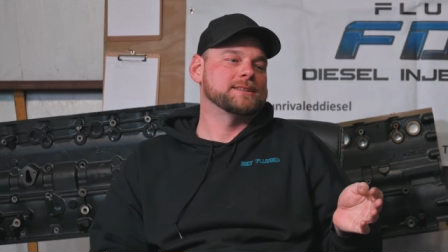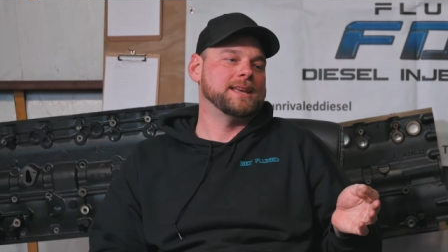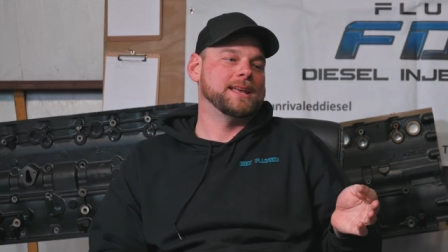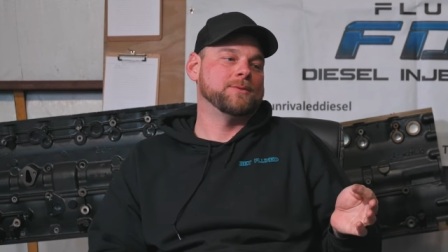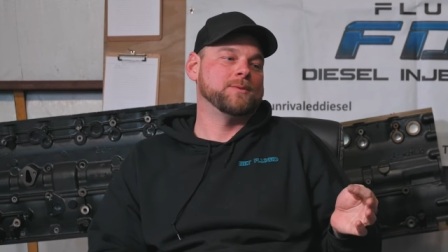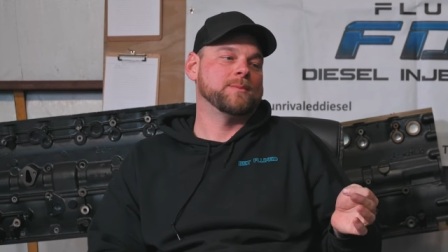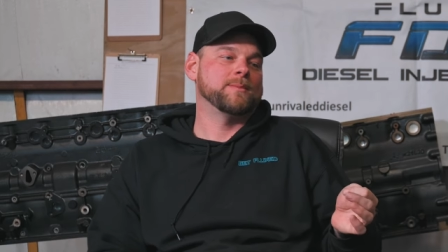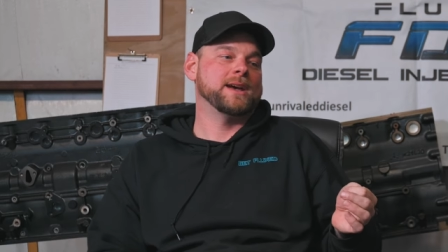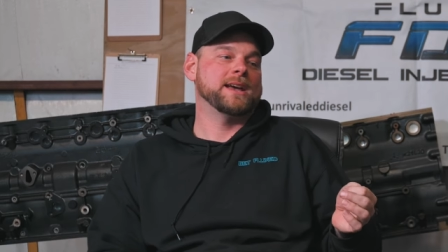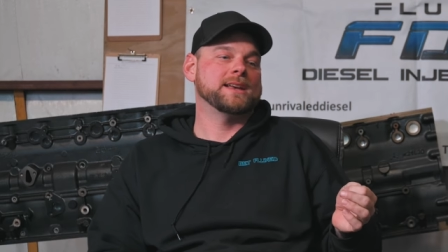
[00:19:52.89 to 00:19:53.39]

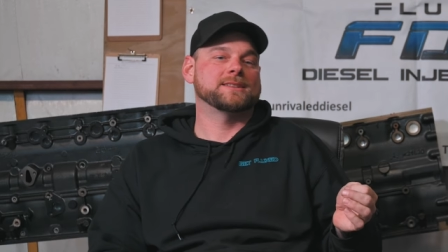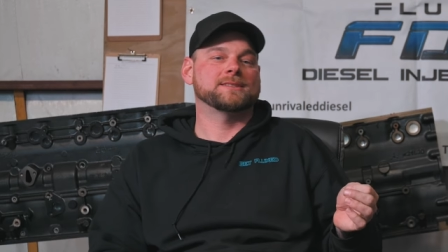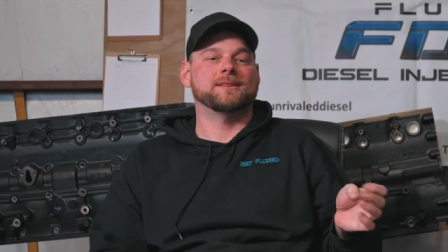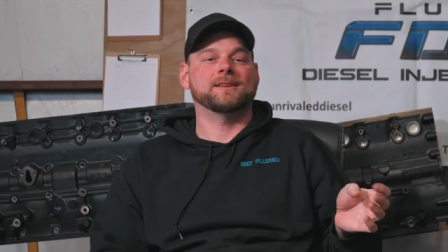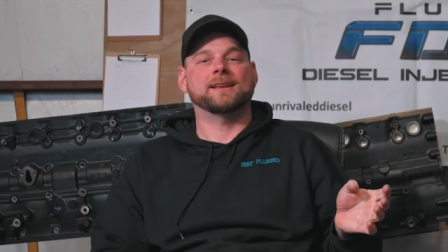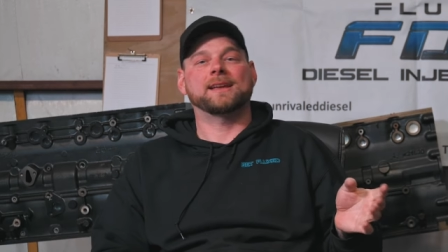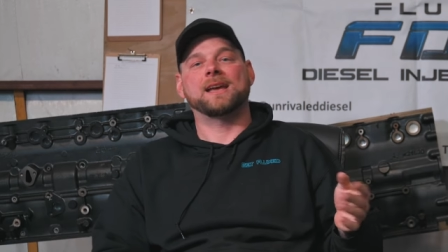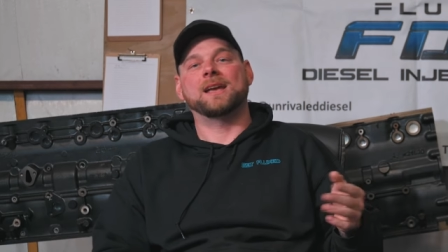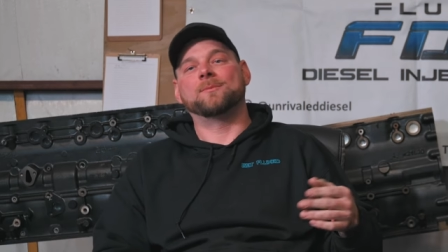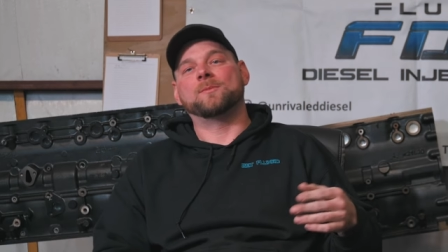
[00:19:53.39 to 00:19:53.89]
And we
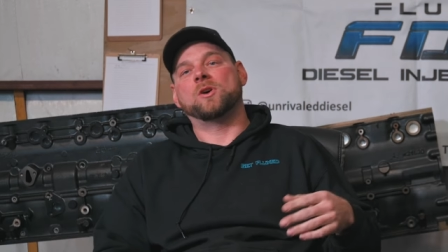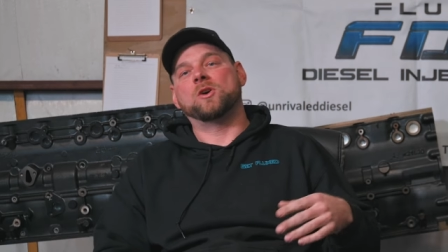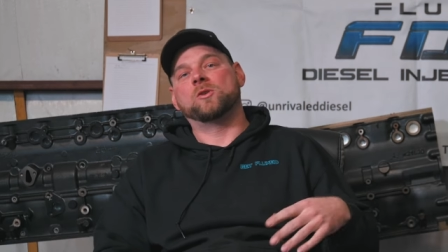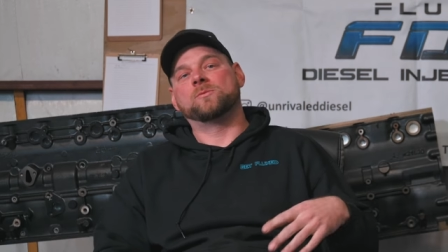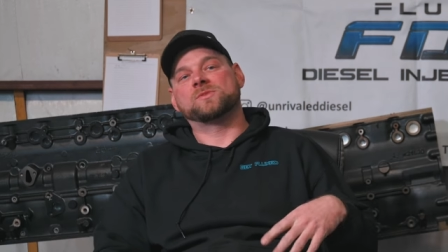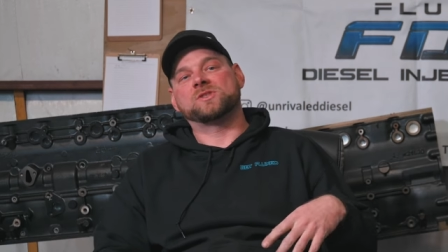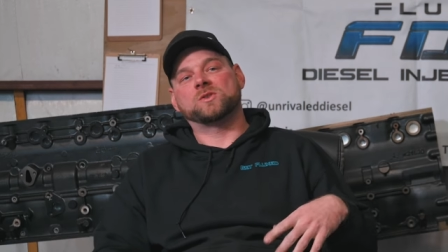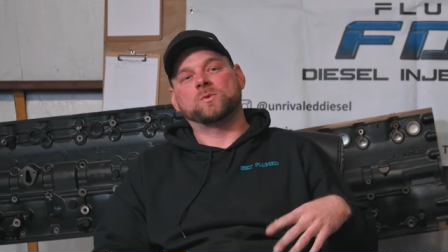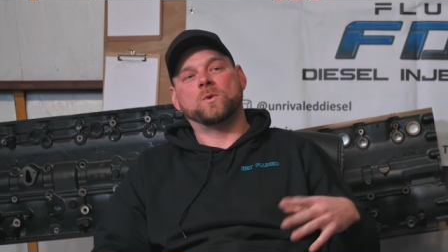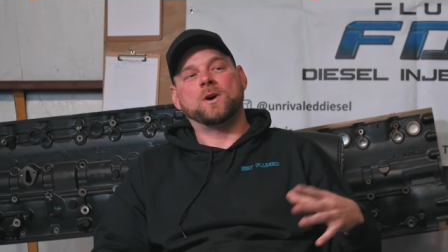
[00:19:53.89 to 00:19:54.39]
basically came
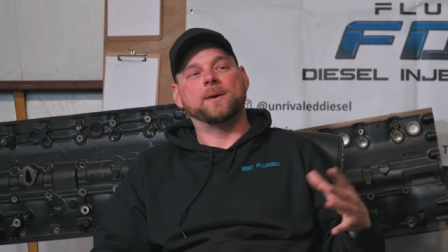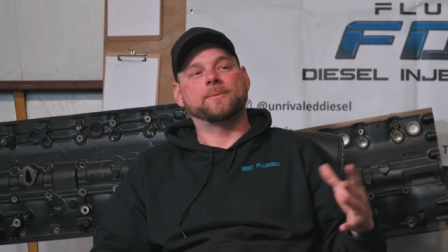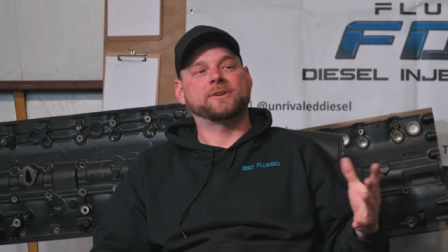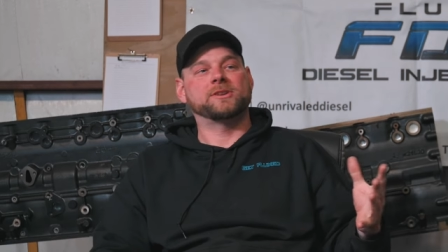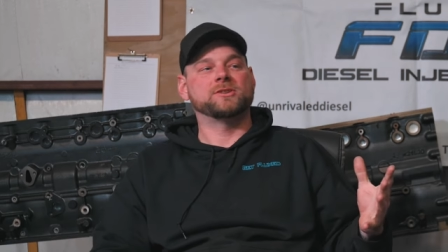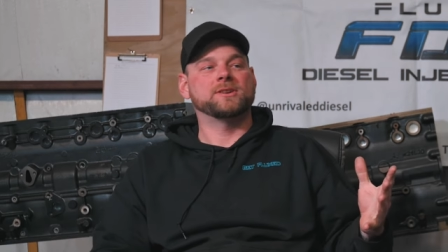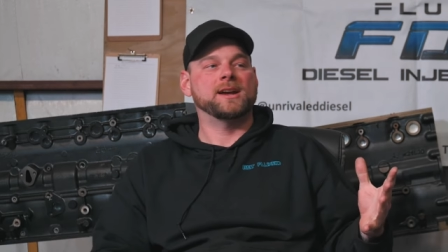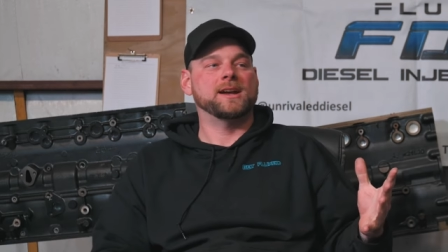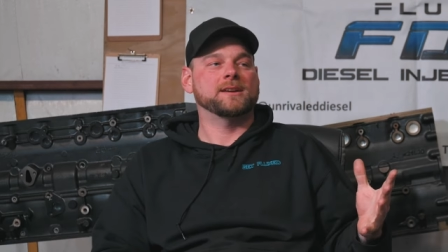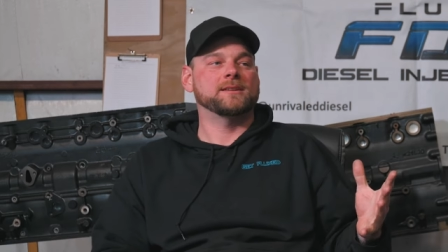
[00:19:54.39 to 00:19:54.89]
home, swapped
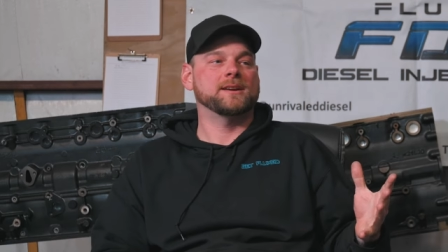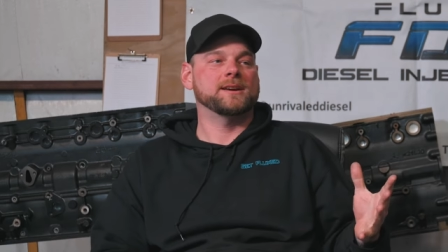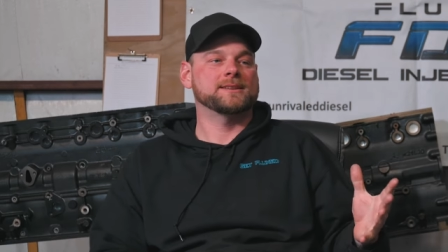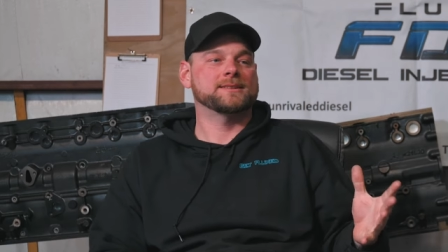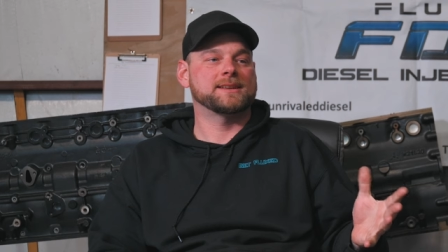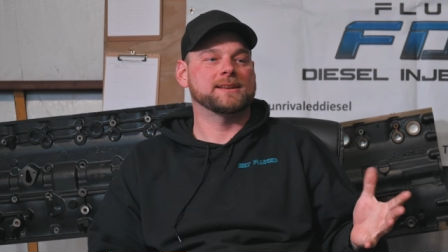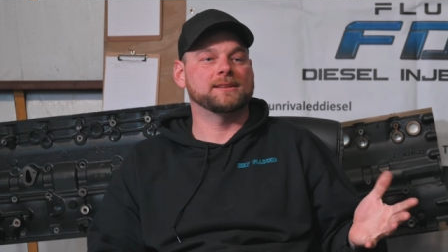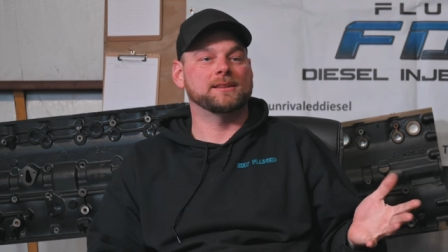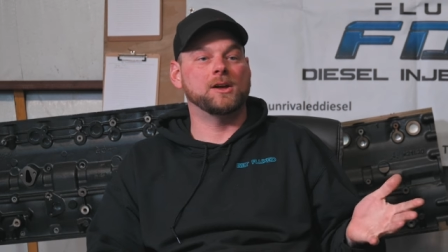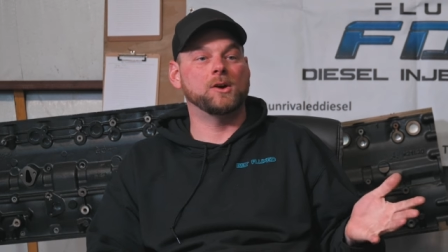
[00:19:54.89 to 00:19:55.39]
drag
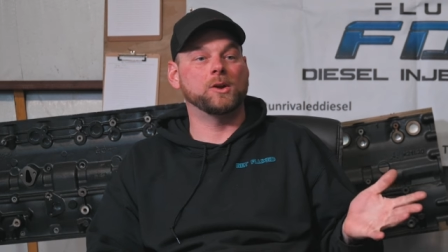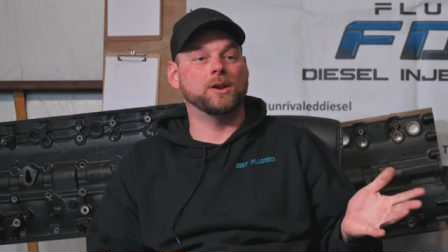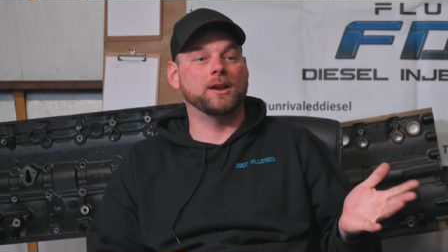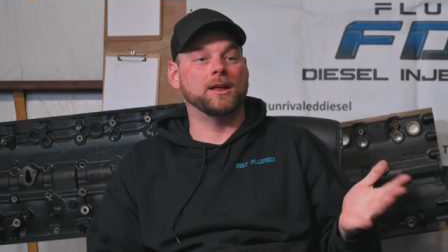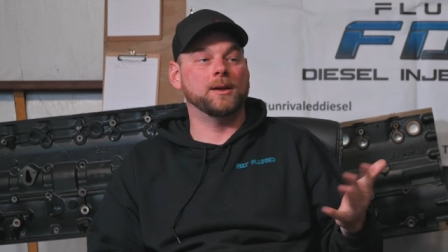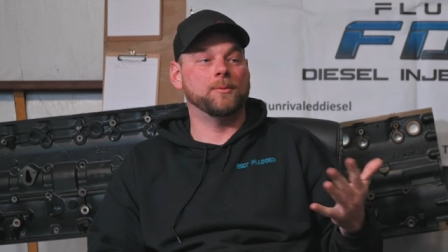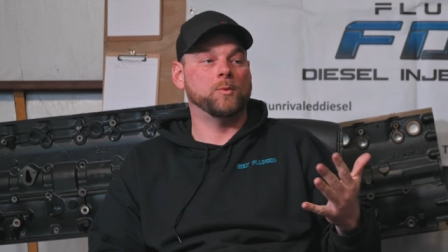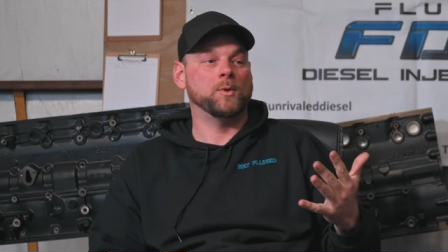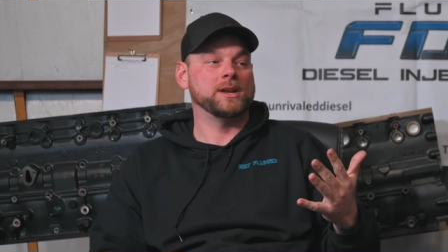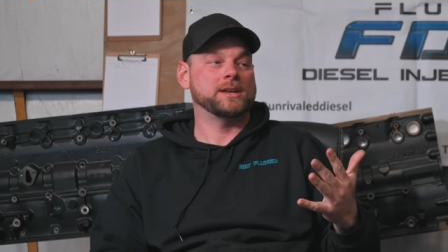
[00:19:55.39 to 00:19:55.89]
racing, loaded
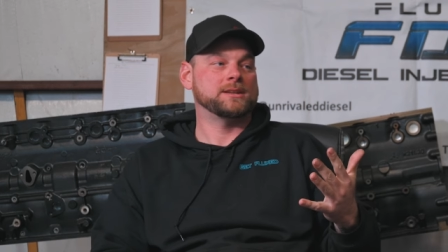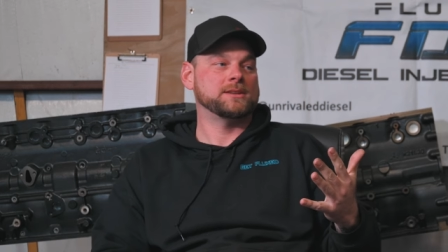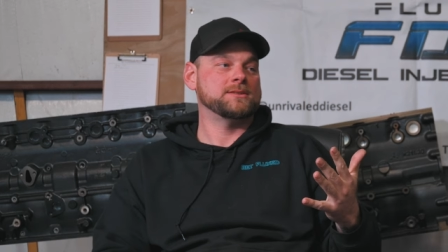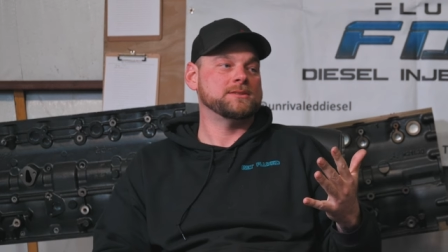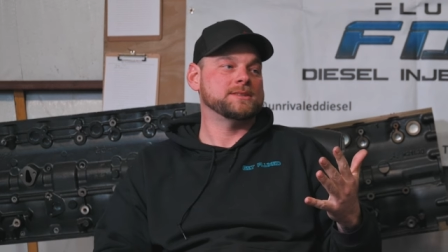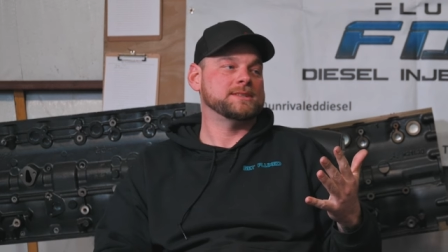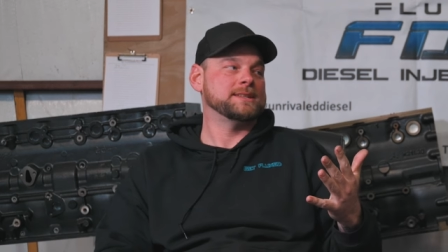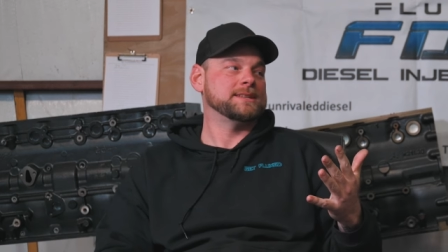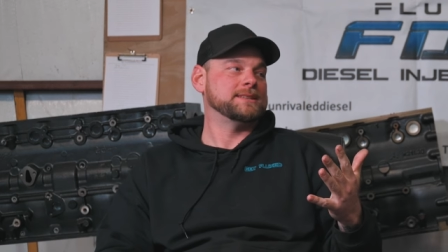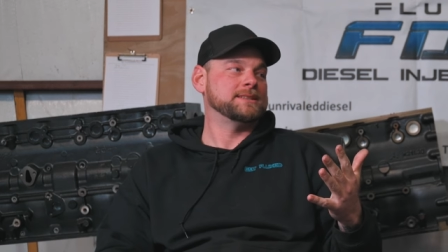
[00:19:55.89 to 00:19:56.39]
up, went to
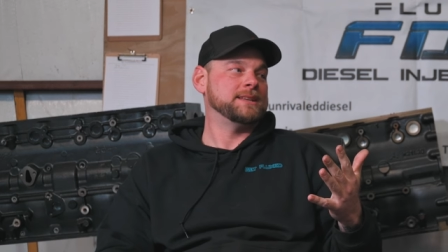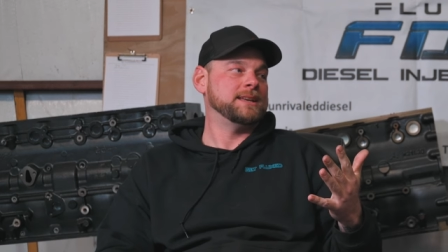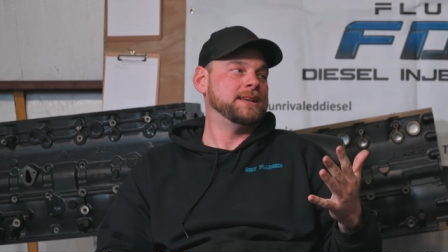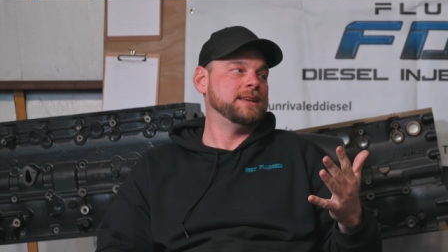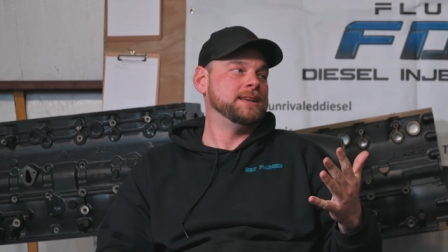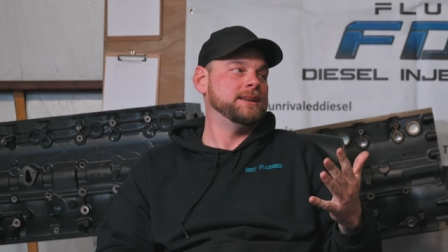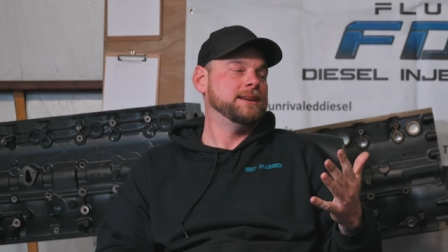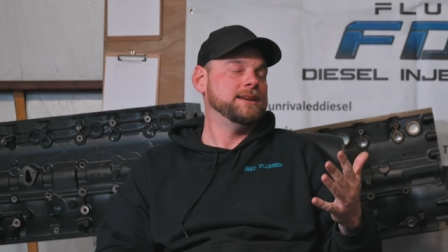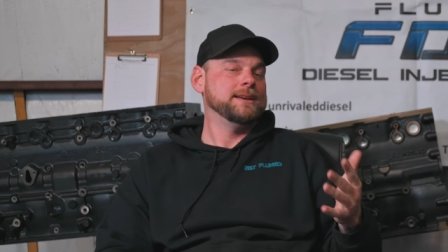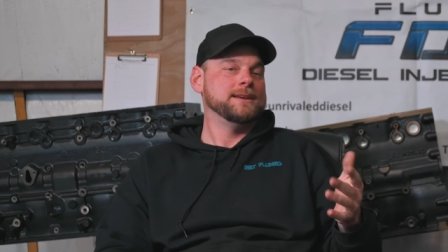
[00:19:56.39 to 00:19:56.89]

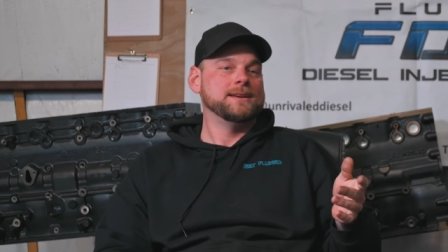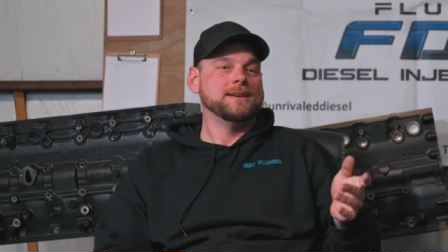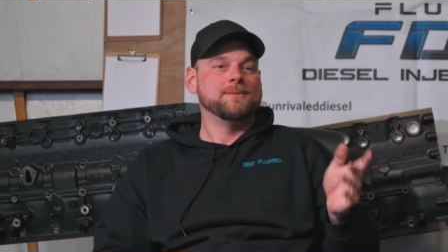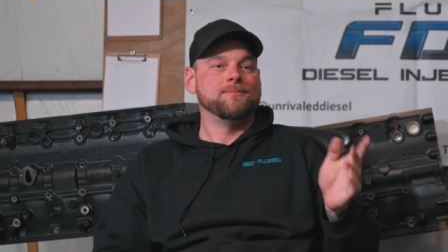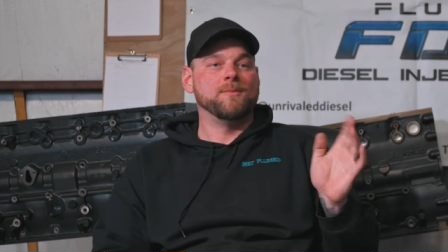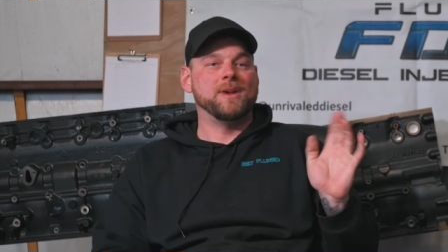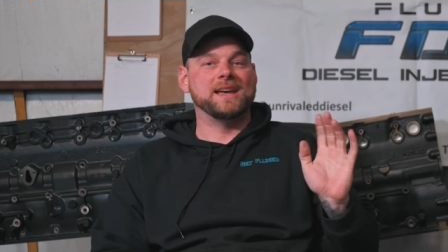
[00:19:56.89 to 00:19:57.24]
UCC, yeah.